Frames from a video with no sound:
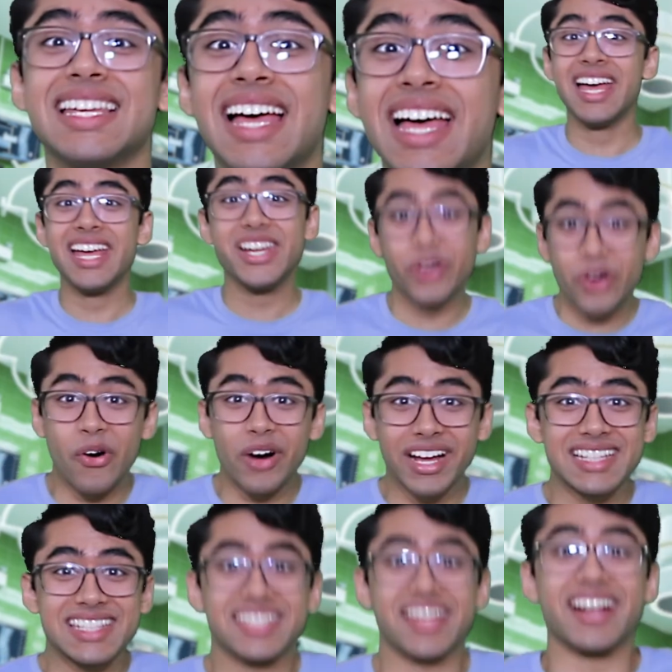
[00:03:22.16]
Your organs
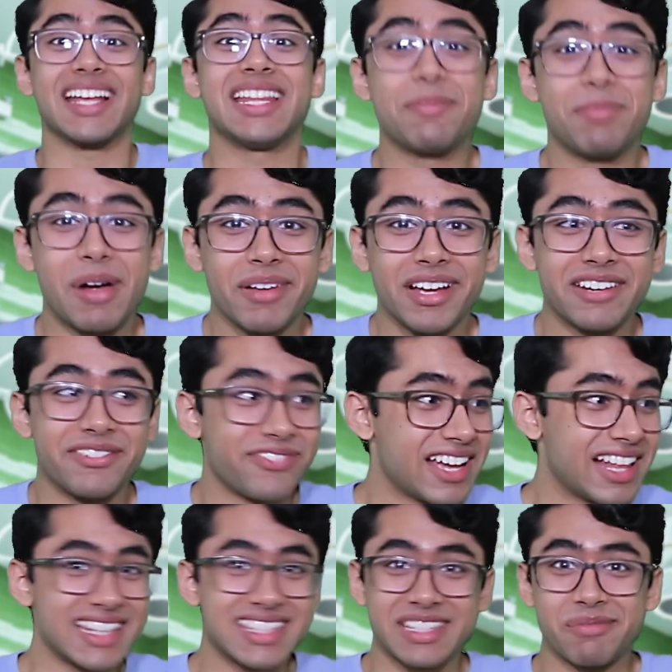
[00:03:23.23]
suck and they're probably gonna fail at
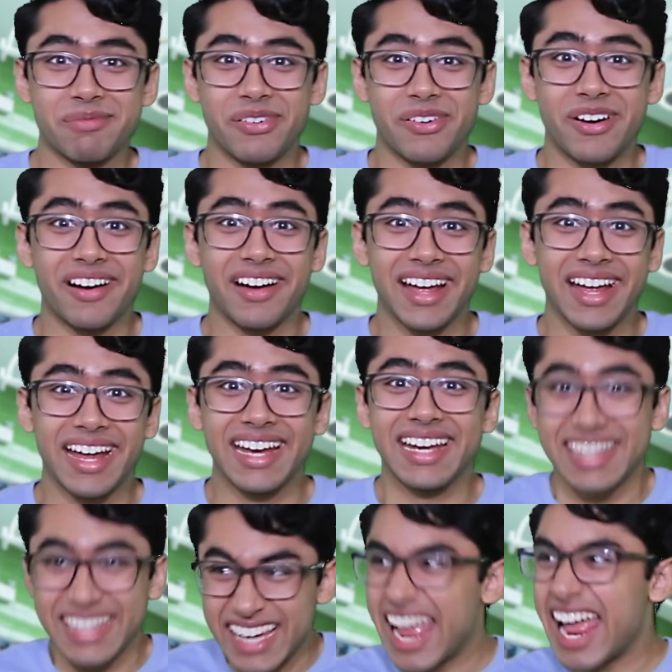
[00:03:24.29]
some point.
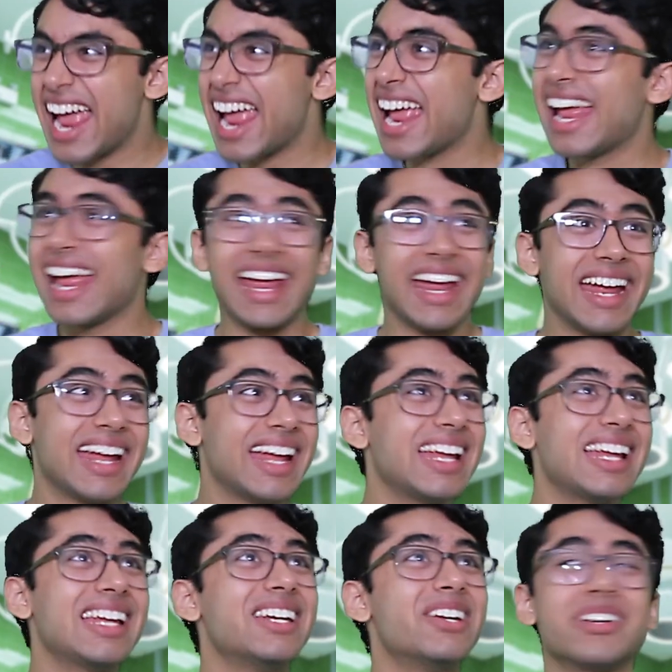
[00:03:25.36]
Yay!
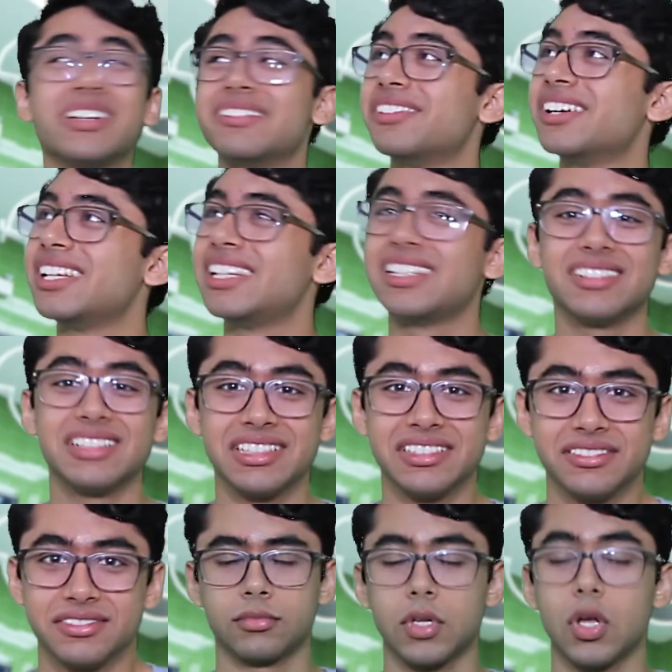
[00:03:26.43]
No confetti? Okay,
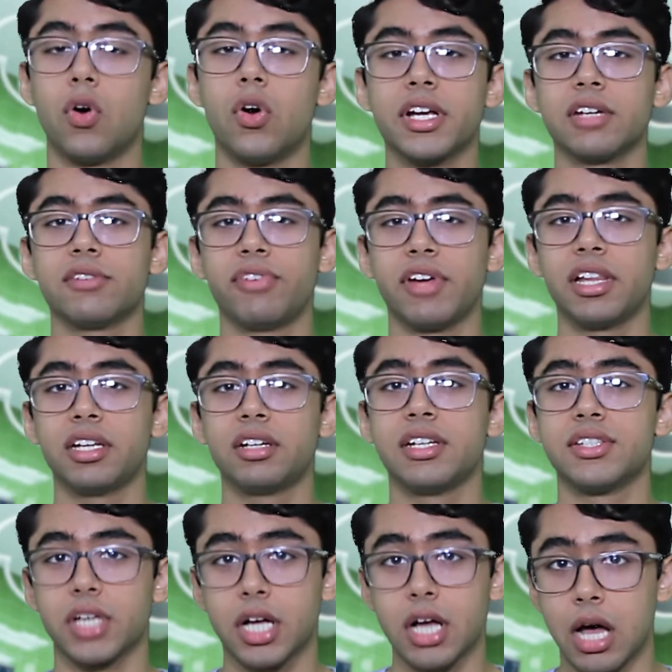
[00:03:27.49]
fine. Organ failure is a
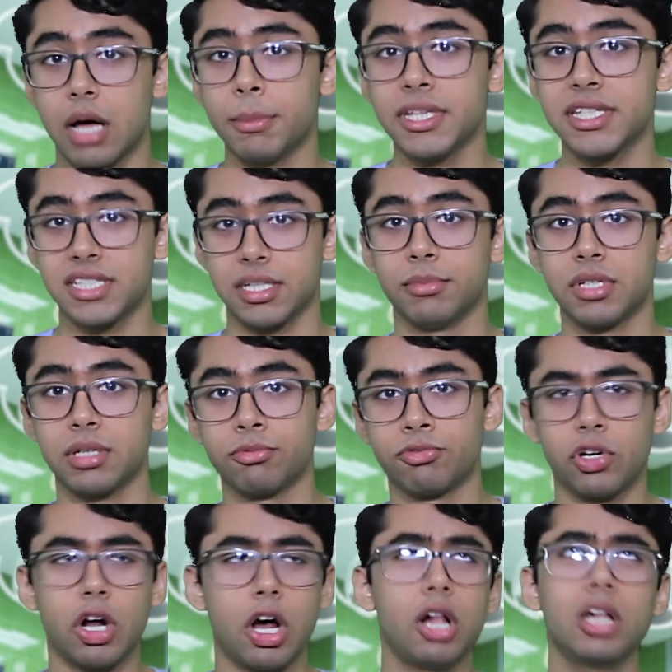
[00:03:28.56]
common symptom for
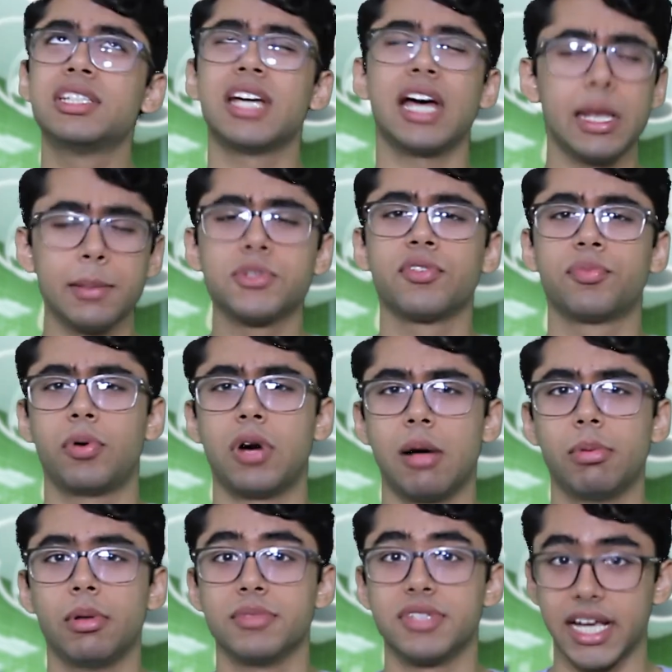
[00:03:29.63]
all types of
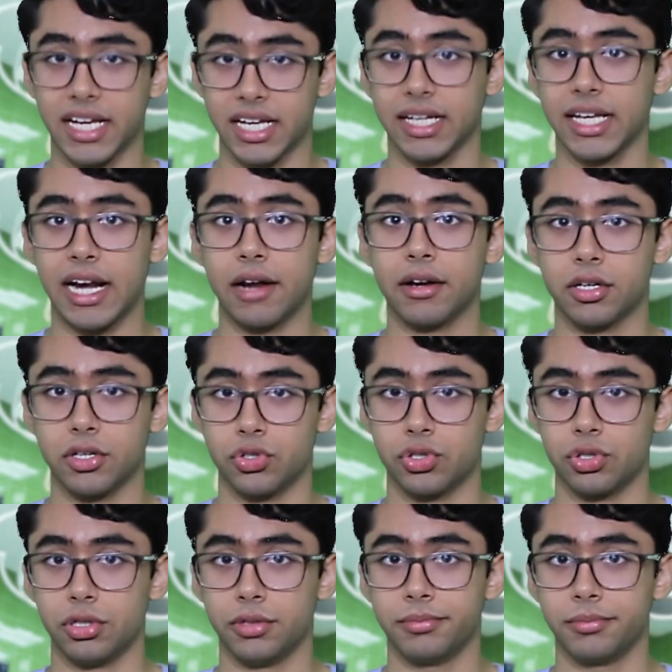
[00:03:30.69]
problems that can get out of control.